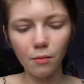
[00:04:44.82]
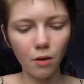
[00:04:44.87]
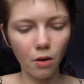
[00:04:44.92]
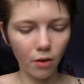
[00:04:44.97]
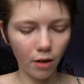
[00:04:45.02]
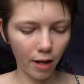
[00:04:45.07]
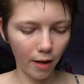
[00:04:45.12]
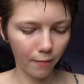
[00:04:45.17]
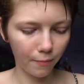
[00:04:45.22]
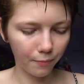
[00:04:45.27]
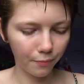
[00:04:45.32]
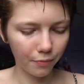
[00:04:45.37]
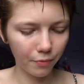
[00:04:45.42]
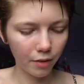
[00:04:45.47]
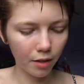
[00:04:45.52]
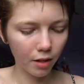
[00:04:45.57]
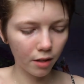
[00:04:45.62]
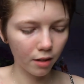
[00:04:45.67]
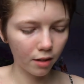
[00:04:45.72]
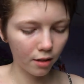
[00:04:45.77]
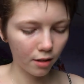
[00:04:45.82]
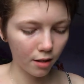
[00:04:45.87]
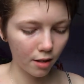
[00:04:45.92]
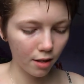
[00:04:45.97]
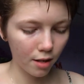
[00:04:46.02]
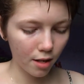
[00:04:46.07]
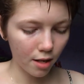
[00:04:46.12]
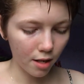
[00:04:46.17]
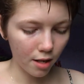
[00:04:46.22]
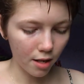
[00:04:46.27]
Okay.
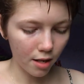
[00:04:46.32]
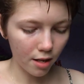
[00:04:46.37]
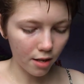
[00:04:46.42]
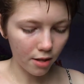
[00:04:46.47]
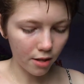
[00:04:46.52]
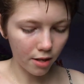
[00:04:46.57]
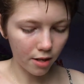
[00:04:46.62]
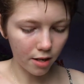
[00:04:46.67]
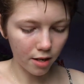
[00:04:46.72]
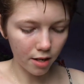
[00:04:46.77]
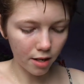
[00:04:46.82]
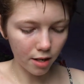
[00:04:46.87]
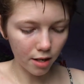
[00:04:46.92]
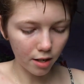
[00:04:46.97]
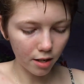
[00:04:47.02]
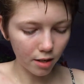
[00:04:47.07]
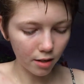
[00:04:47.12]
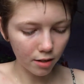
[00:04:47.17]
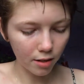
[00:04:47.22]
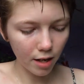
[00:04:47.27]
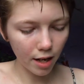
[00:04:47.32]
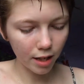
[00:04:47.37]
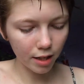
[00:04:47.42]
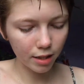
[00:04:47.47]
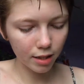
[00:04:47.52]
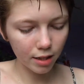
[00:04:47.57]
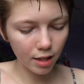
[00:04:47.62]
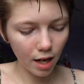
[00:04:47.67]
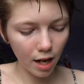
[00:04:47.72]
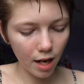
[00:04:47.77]
And the
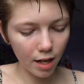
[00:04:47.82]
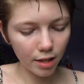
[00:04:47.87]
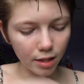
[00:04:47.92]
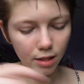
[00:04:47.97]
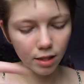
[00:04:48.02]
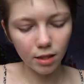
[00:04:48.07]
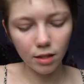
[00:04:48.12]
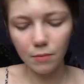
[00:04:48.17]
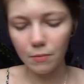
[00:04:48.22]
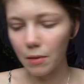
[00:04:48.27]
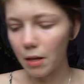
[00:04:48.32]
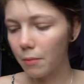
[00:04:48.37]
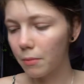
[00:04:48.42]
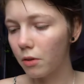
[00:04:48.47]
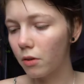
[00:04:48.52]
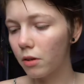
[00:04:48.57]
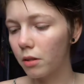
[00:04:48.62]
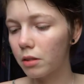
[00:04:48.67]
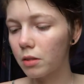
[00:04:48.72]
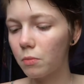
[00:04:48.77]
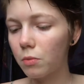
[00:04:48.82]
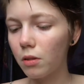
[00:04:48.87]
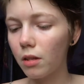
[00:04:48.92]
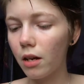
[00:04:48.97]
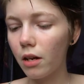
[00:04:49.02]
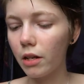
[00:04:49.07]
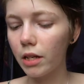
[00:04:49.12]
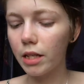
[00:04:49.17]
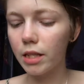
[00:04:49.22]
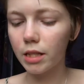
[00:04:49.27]
next item I'm going to pull
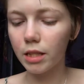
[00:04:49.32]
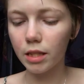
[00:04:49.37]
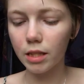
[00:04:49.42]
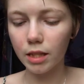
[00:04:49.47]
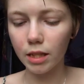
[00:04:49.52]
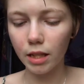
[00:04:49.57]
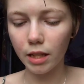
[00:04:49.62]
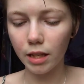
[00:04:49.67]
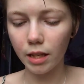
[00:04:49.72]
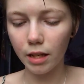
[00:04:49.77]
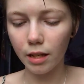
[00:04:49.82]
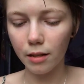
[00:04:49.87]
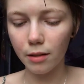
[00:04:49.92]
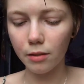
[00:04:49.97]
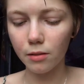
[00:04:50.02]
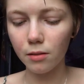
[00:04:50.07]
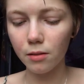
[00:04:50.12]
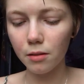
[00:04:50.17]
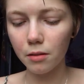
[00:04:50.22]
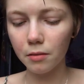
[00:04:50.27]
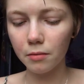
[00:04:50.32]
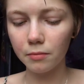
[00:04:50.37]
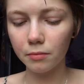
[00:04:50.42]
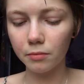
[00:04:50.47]
out is this candle.